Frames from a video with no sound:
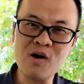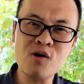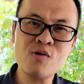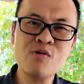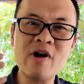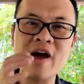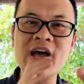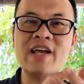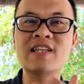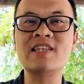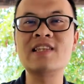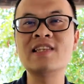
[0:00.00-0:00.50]

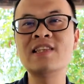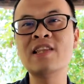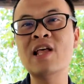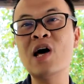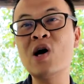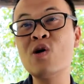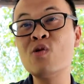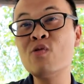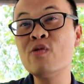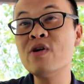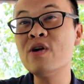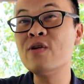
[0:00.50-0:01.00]
Alright,
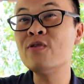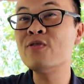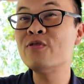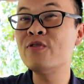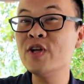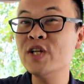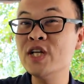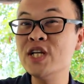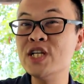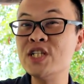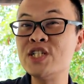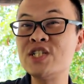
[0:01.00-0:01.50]
now we're
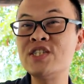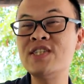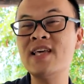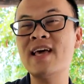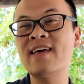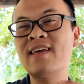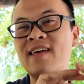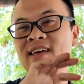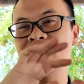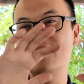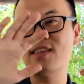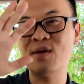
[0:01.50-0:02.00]
finished
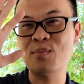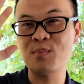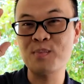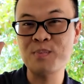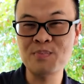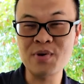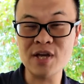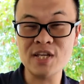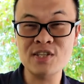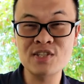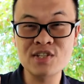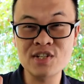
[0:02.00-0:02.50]
taking the
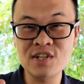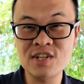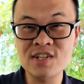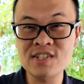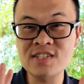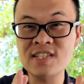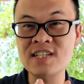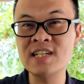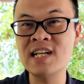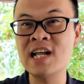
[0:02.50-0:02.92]
pictures.